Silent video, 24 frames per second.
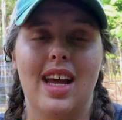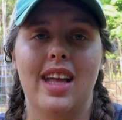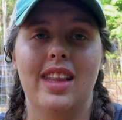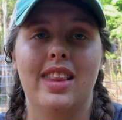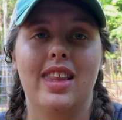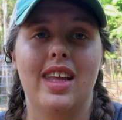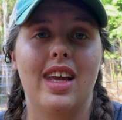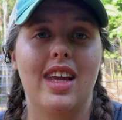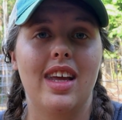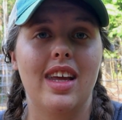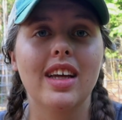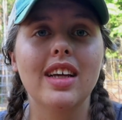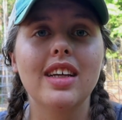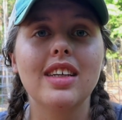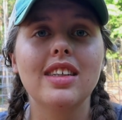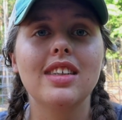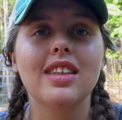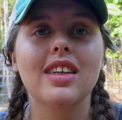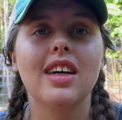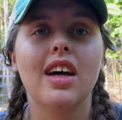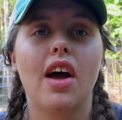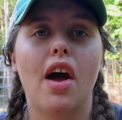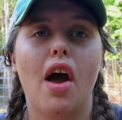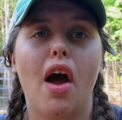at the
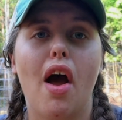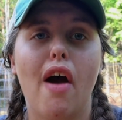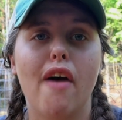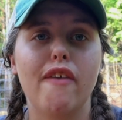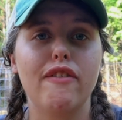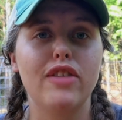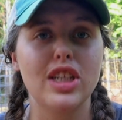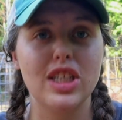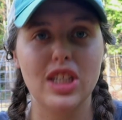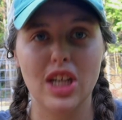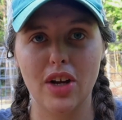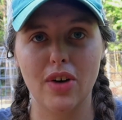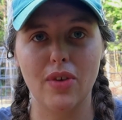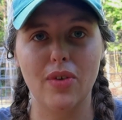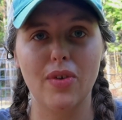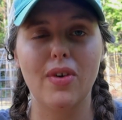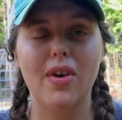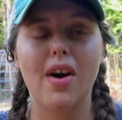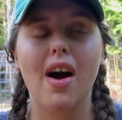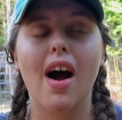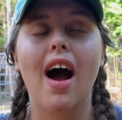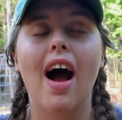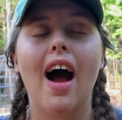end of the tunnel.